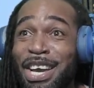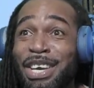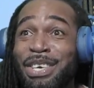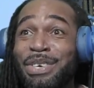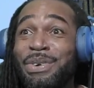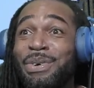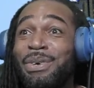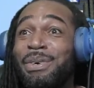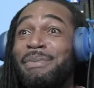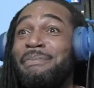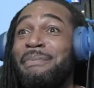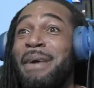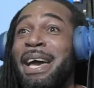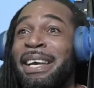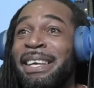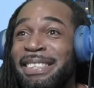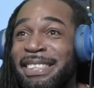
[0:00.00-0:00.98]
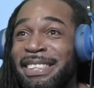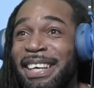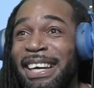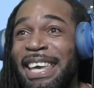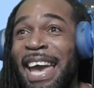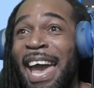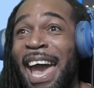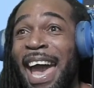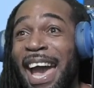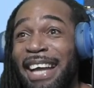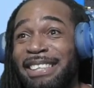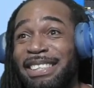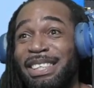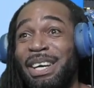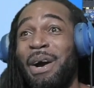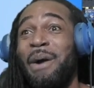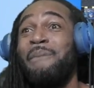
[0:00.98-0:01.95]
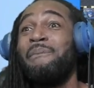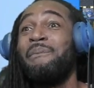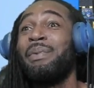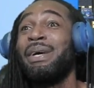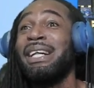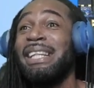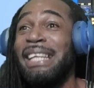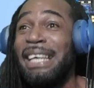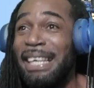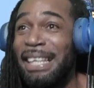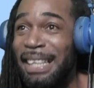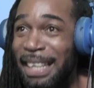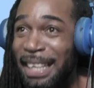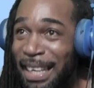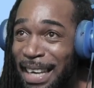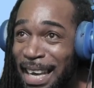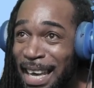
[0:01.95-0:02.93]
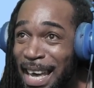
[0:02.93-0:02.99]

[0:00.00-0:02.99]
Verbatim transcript: you'll miss the catch completely.